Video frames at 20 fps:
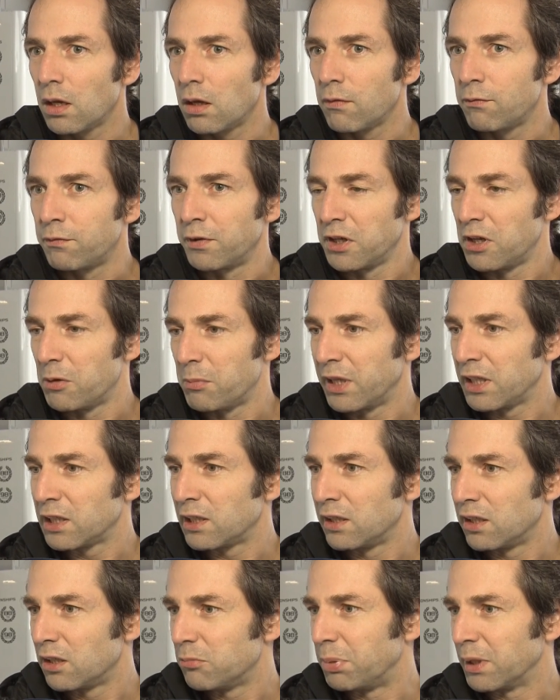
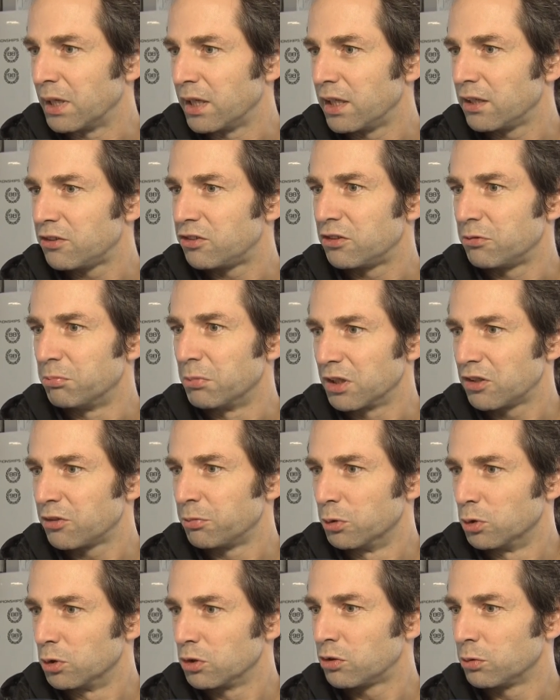fundamentally the bias is much
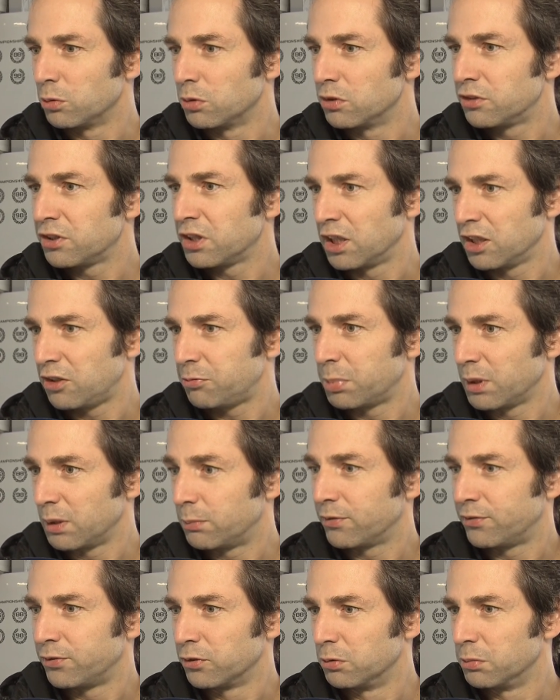more towards high-speed
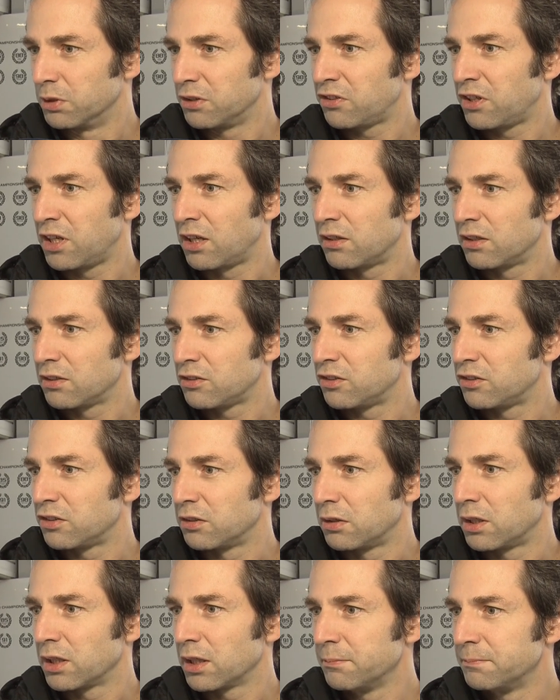performance here at
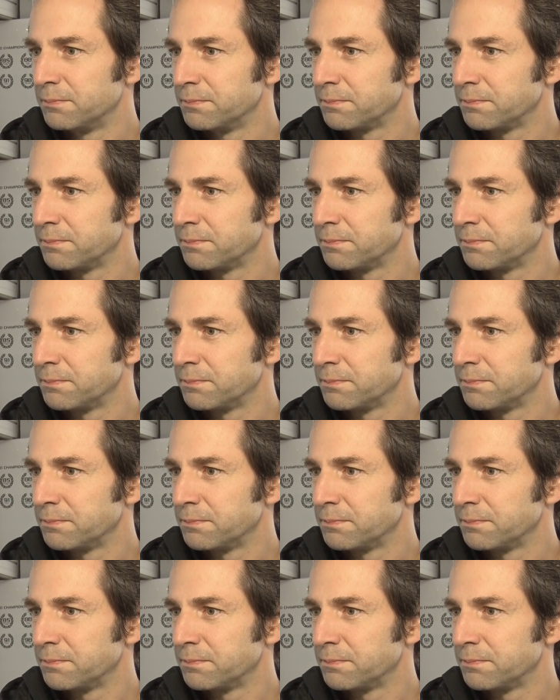Suzuka.